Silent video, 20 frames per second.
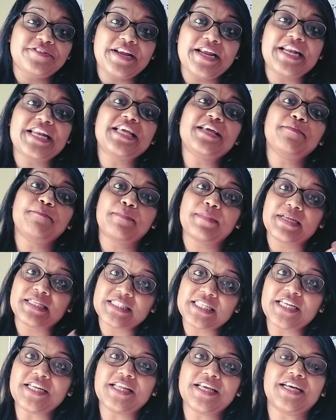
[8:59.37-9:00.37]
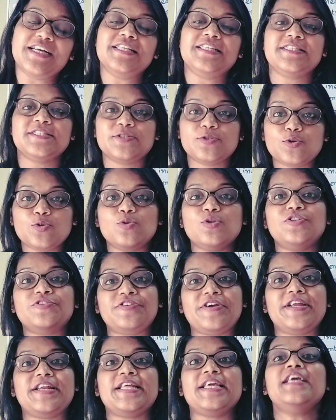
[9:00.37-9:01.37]
training materials to
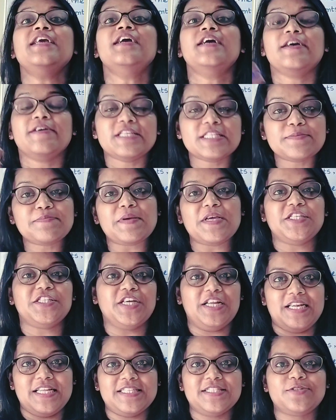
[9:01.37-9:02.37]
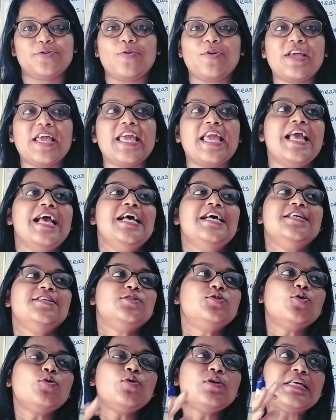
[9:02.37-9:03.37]
training specialists. Okay,
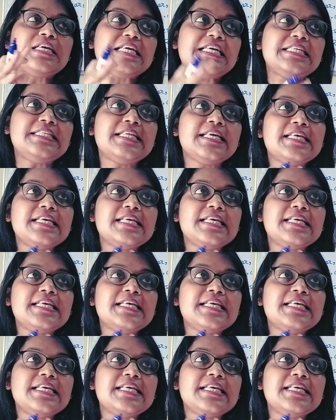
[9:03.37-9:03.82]
so it